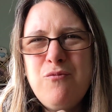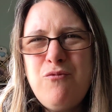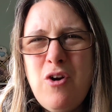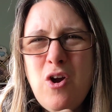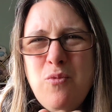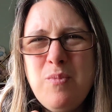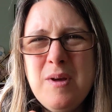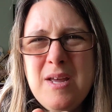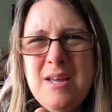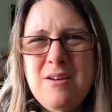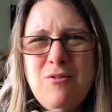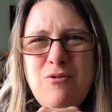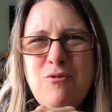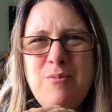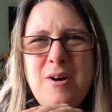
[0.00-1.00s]
ropey
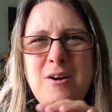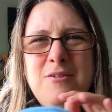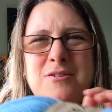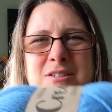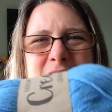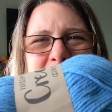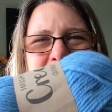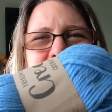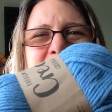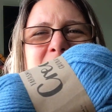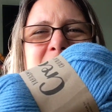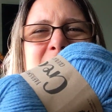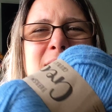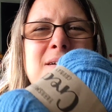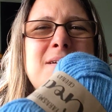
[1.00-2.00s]
almost, and I
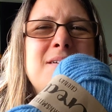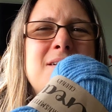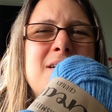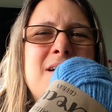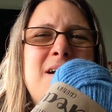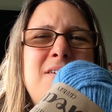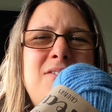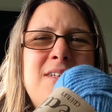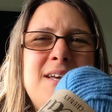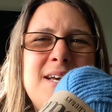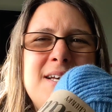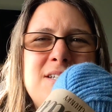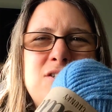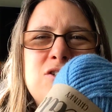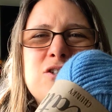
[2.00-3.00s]
think it
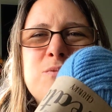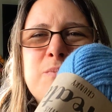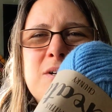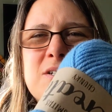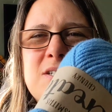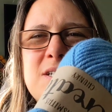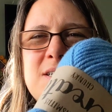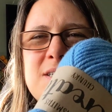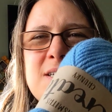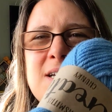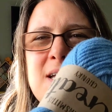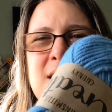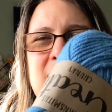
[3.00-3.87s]
is just because it